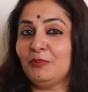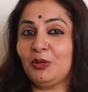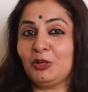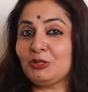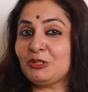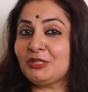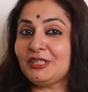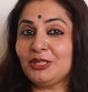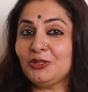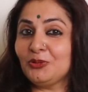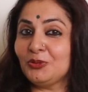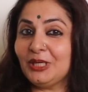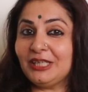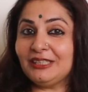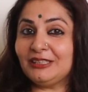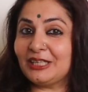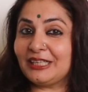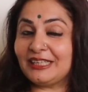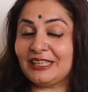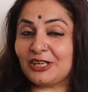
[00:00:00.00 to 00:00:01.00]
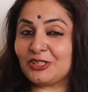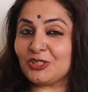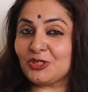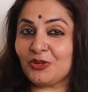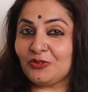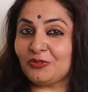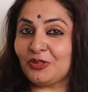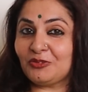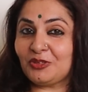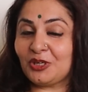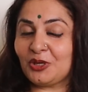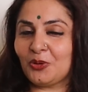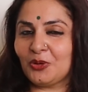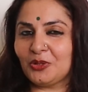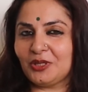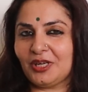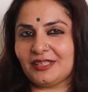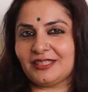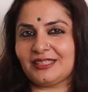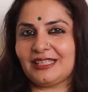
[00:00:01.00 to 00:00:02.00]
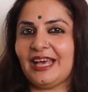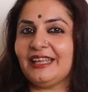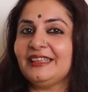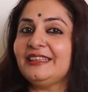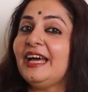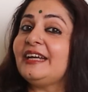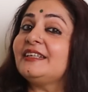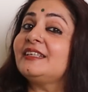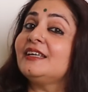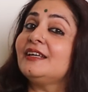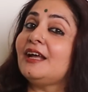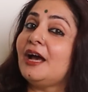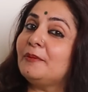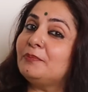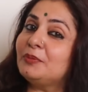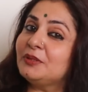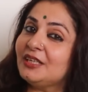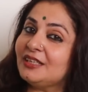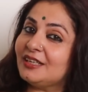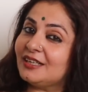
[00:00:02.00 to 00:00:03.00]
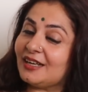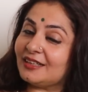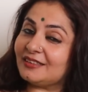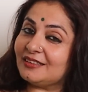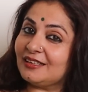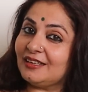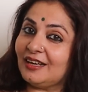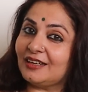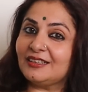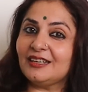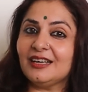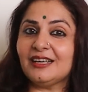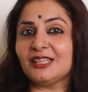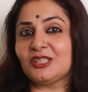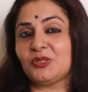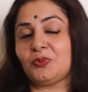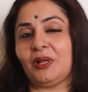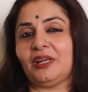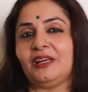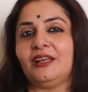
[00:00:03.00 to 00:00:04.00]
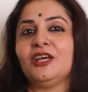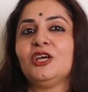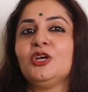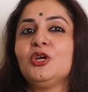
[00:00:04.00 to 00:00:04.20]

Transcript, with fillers: because then you need the connection of the Trikonas, and that can happen in another Lagna as well,